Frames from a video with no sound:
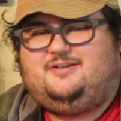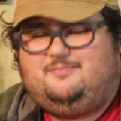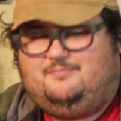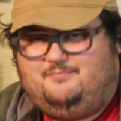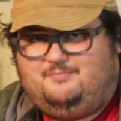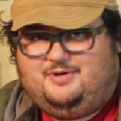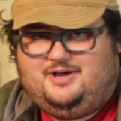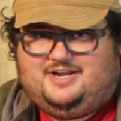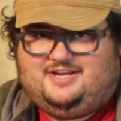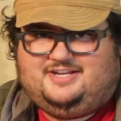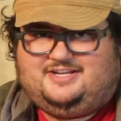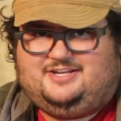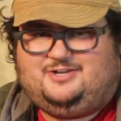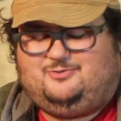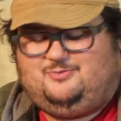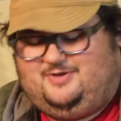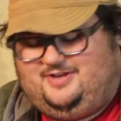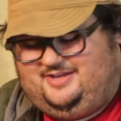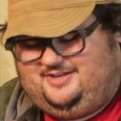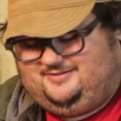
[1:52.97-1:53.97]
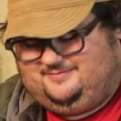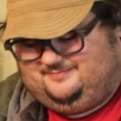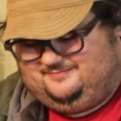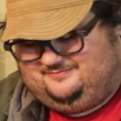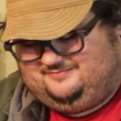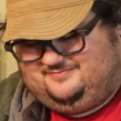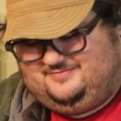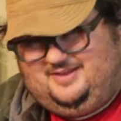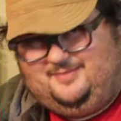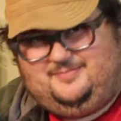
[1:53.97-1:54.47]
But anyway,
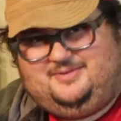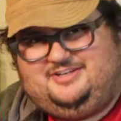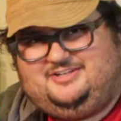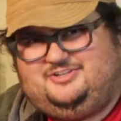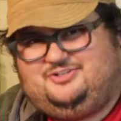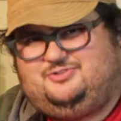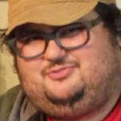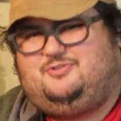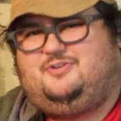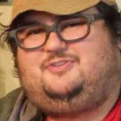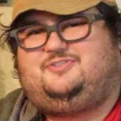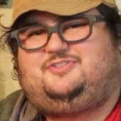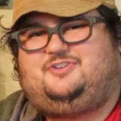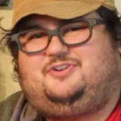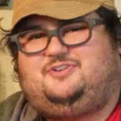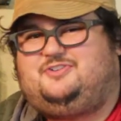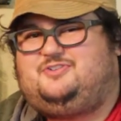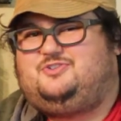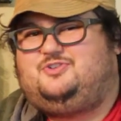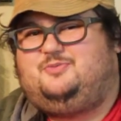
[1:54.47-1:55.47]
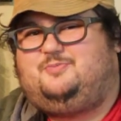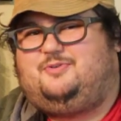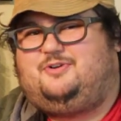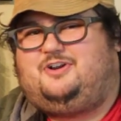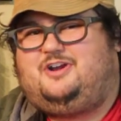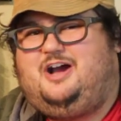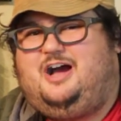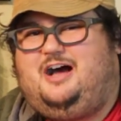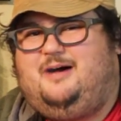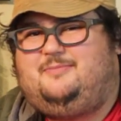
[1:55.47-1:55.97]
I mean, drills aren't a super
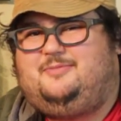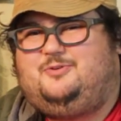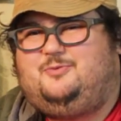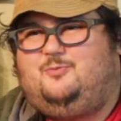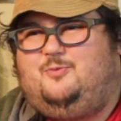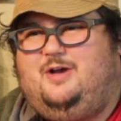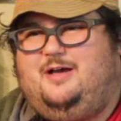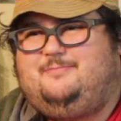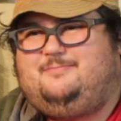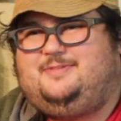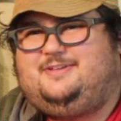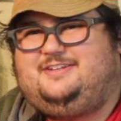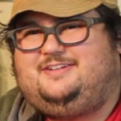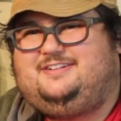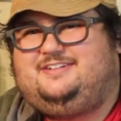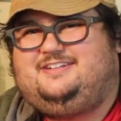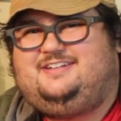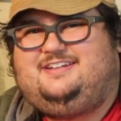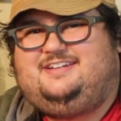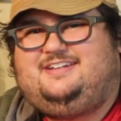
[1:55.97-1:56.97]
common weapon,